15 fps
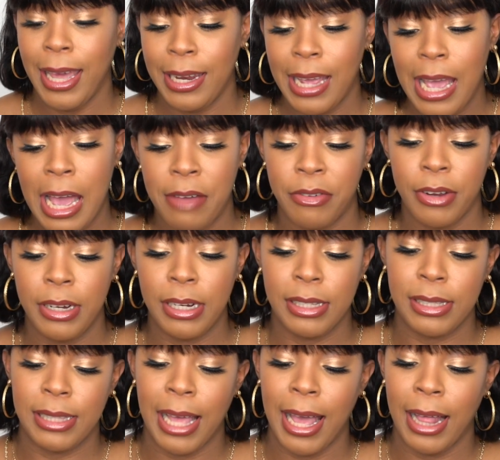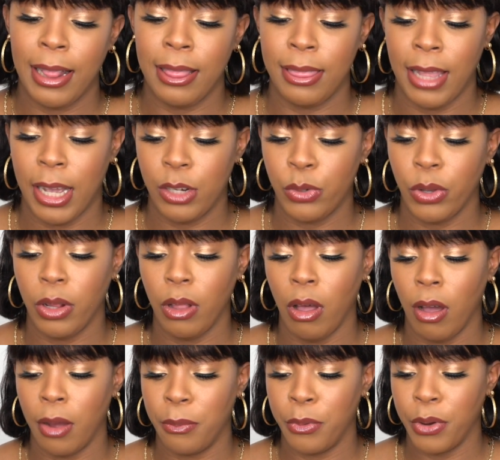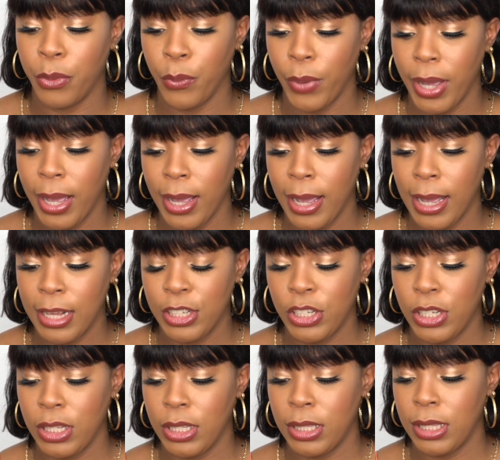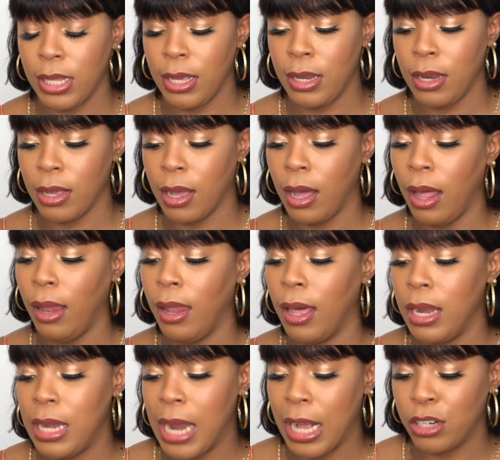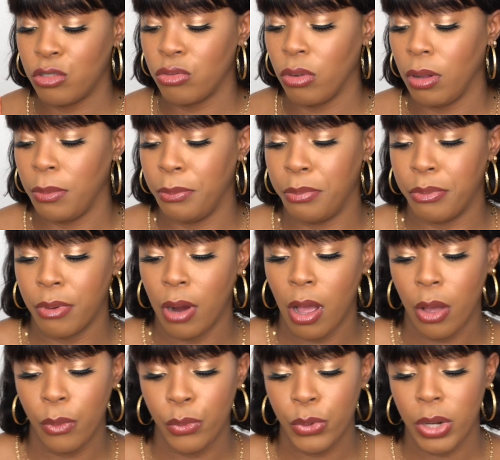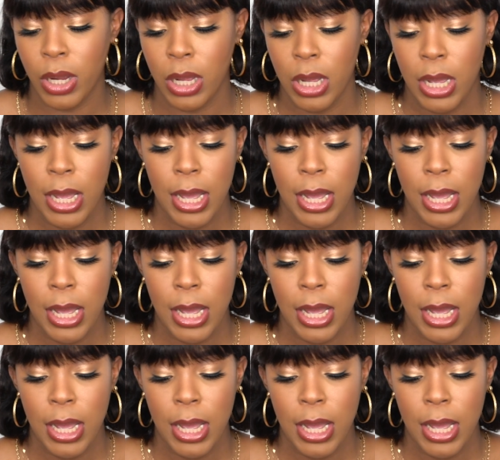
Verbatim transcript: and i have her in the style natural Aubri wig she's in the color natural brown